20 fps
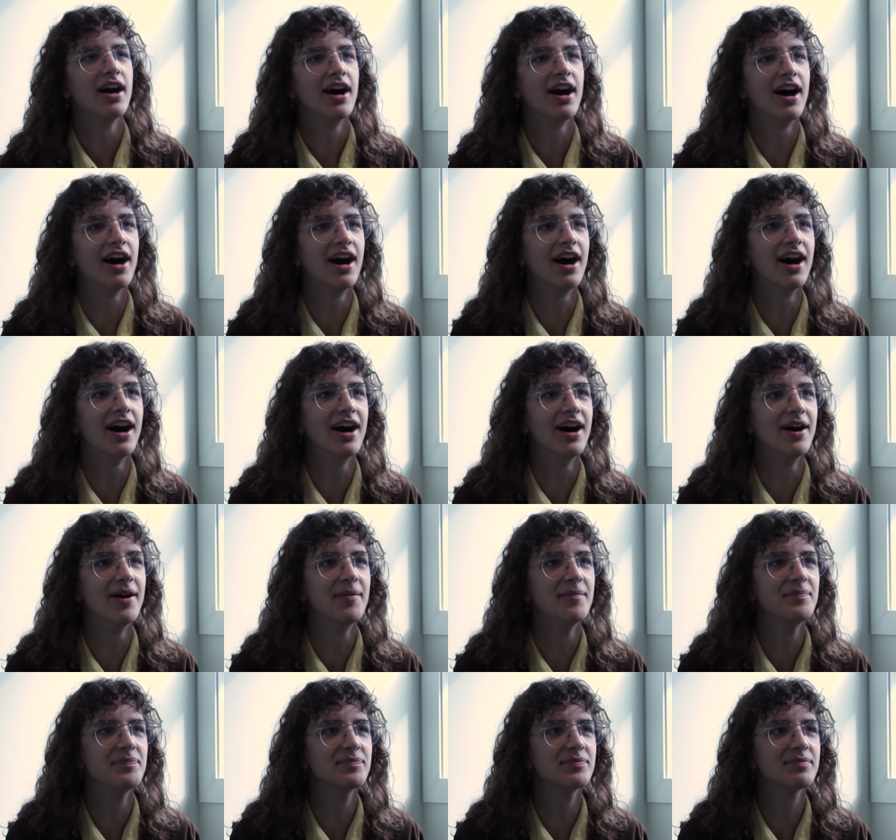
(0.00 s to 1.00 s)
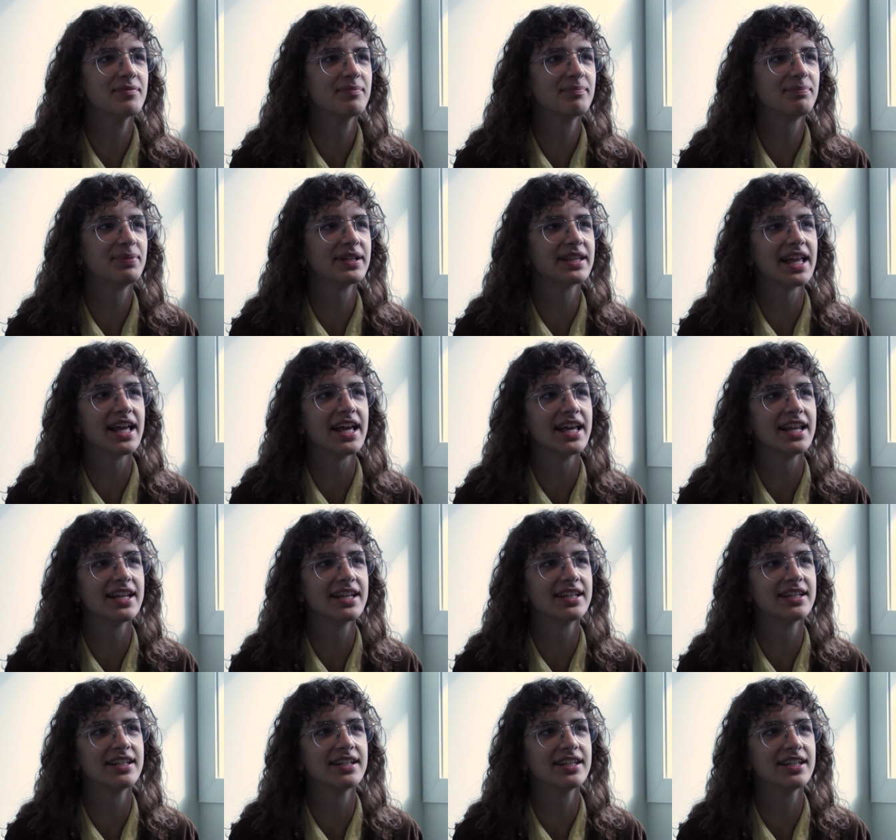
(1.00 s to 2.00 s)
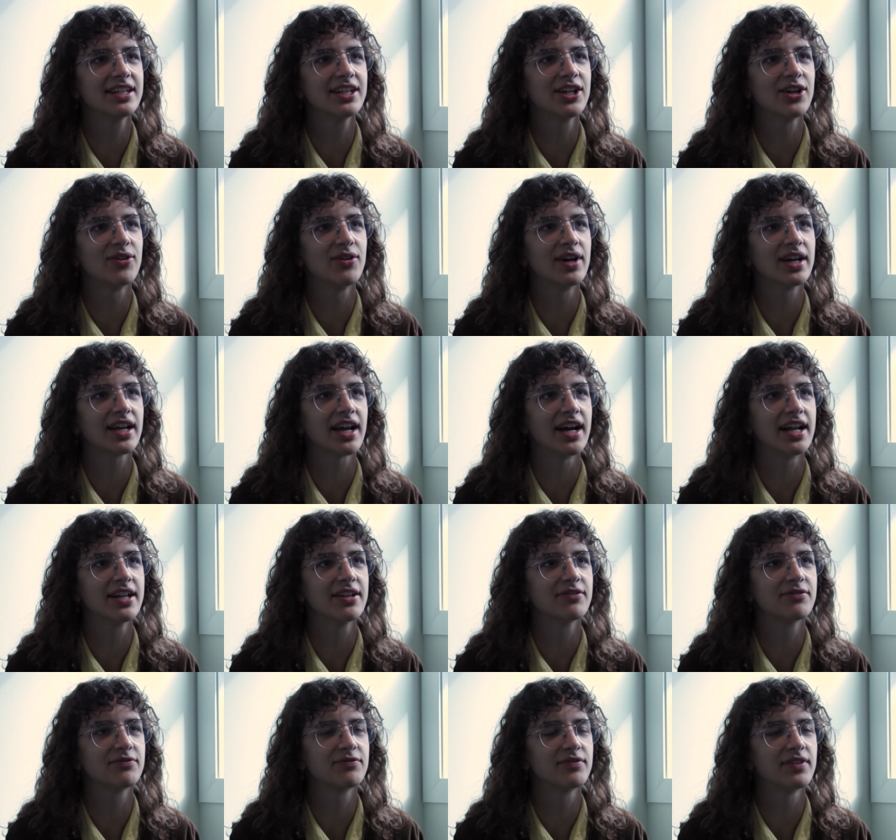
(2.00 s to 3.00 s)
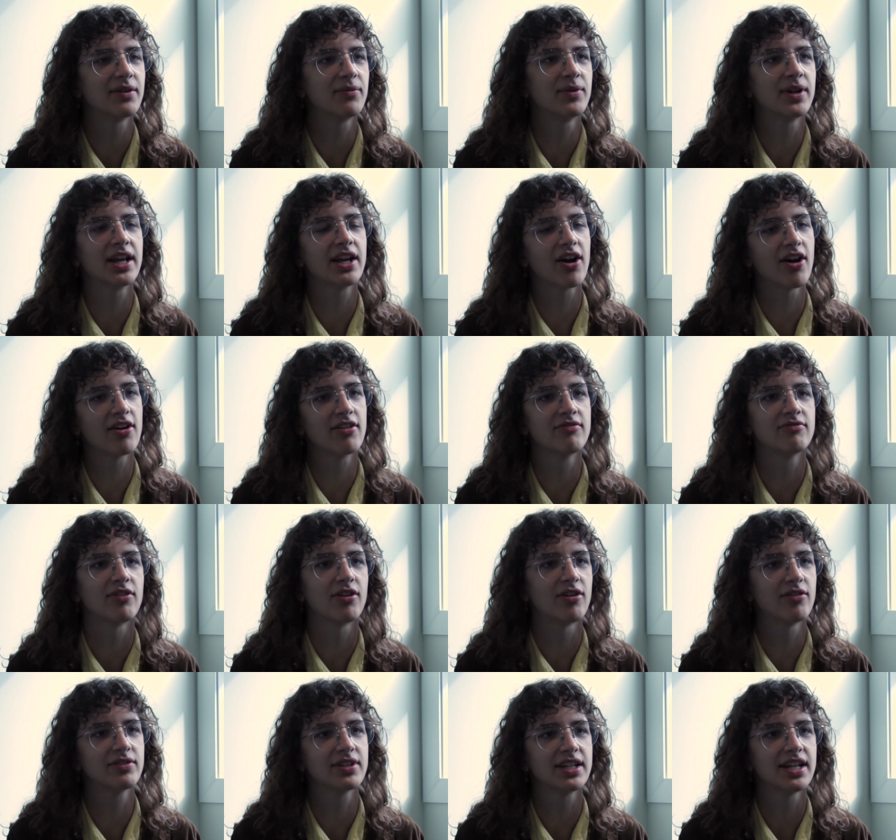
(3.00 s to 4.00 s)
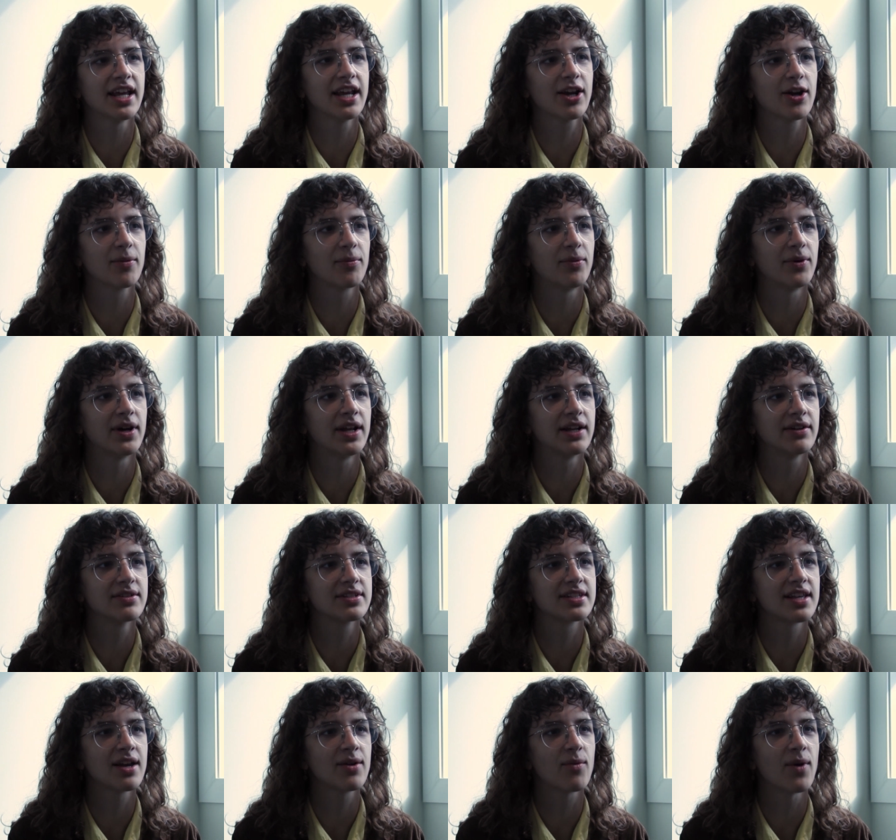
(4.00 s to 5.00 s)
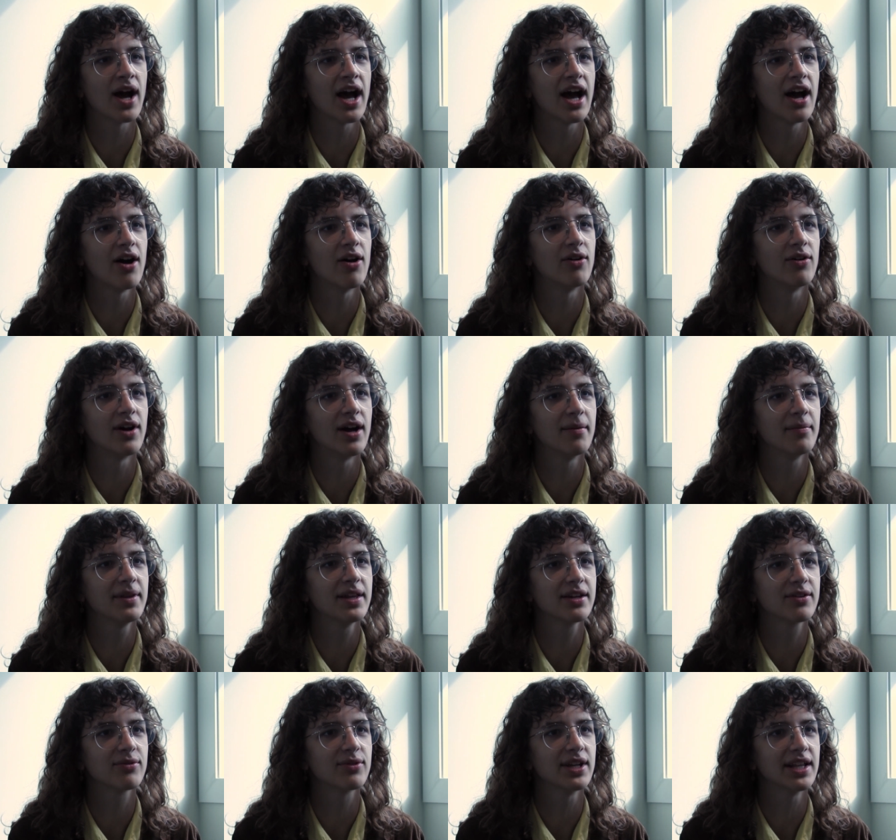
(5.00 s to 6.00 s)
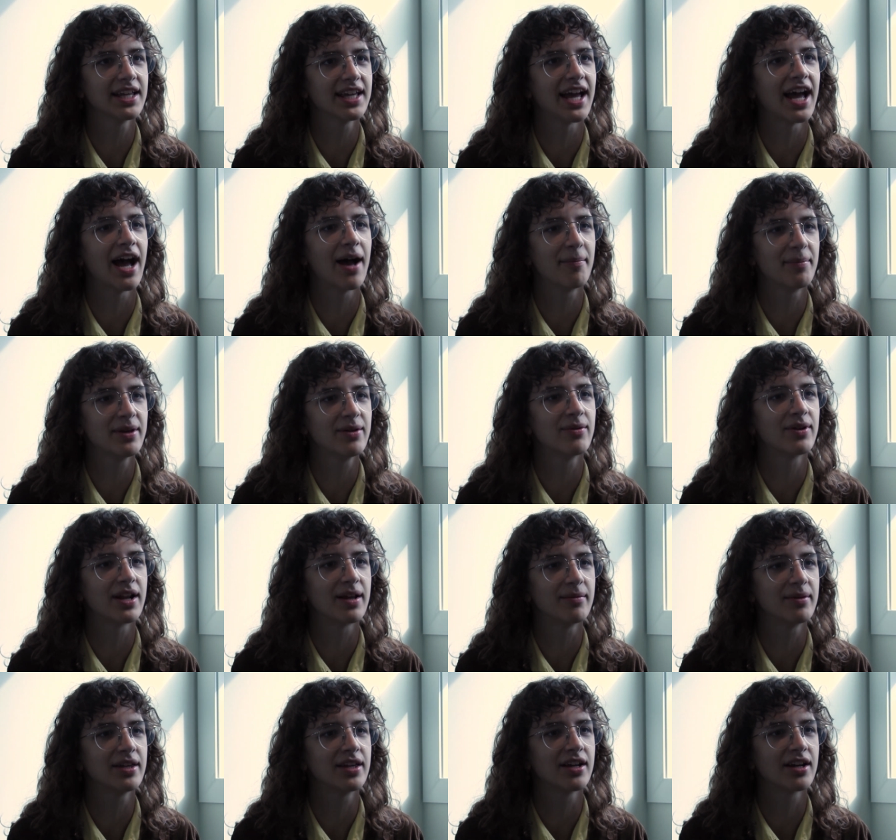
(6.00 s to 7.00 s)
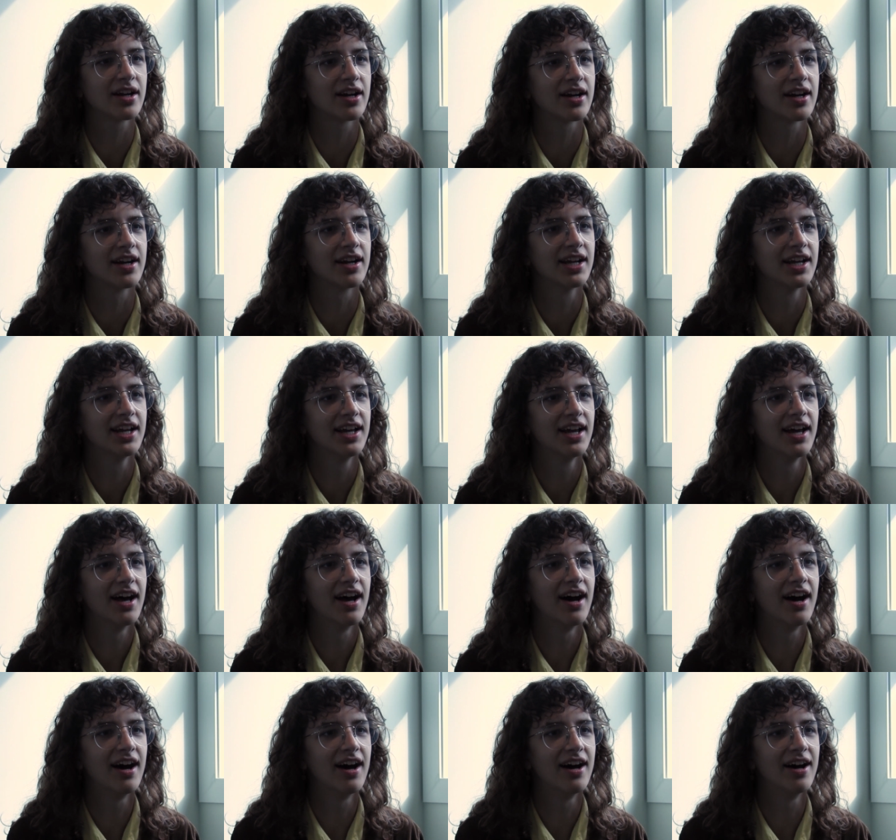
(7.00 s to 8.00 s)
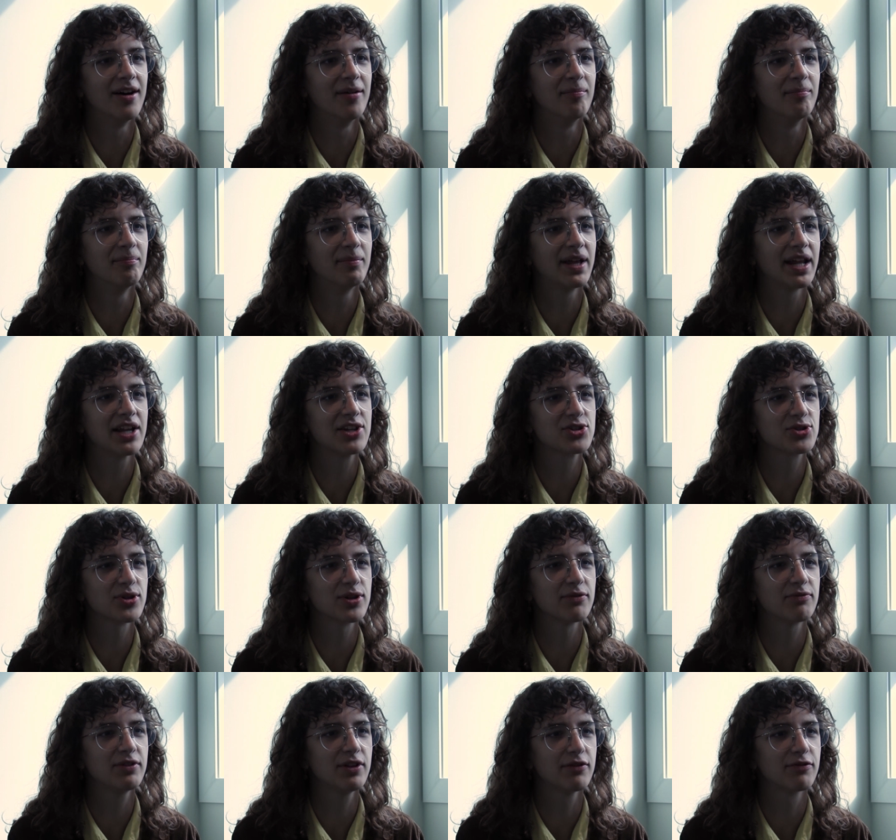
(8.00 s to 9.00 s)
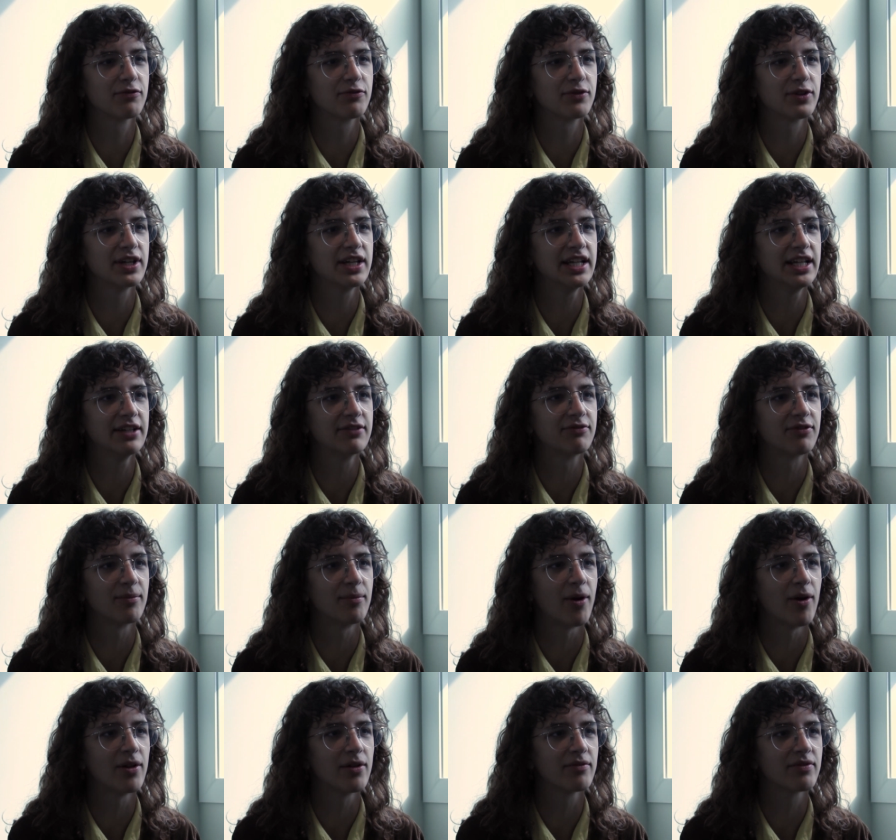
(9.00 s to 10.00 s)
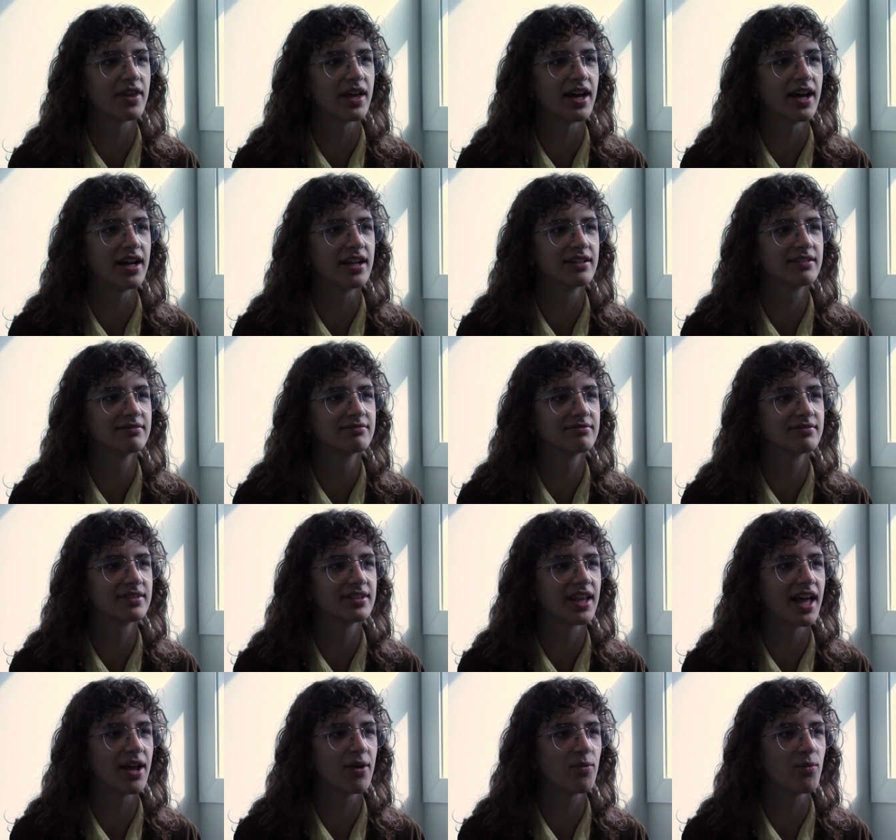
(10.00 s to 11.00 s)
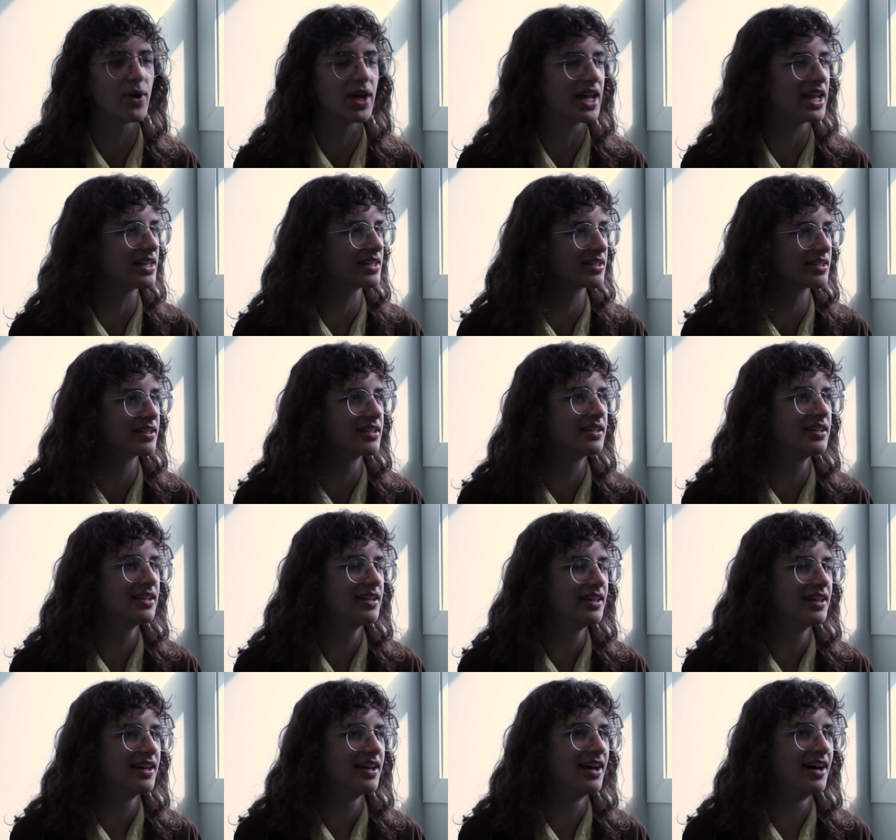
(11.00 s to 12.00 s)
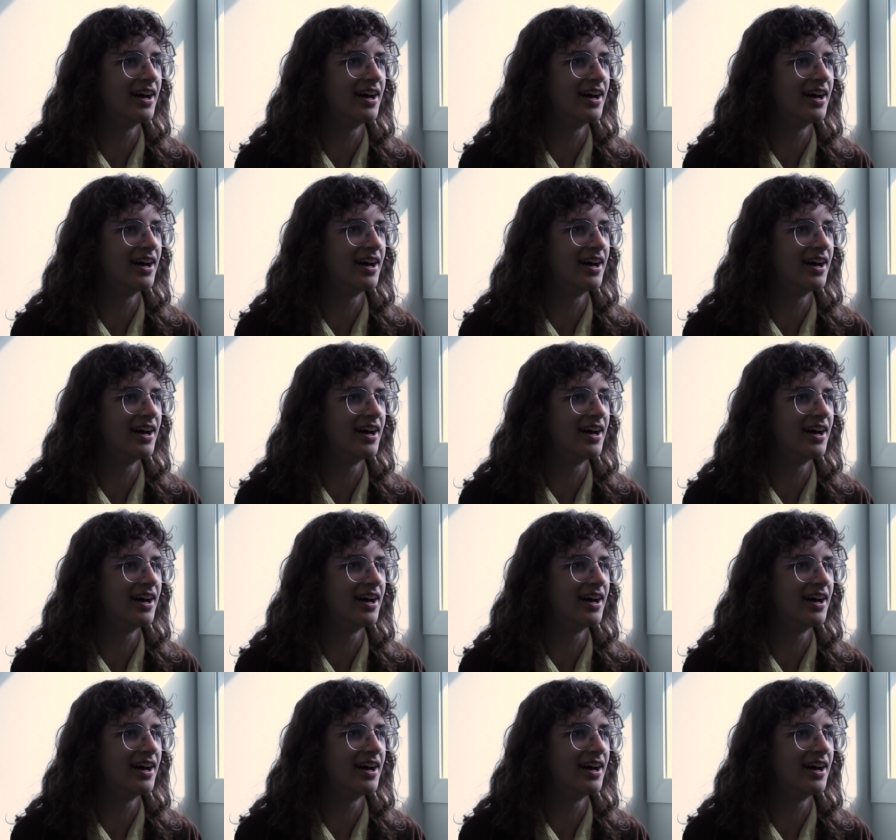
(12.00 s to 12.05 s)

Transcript: Um, but then, you know, I kind of when I got involved in Anchor Point, I was like, wow, I'm like really happy when I'm here um, and I just sort of feel freed from all of that that weight. Hmm.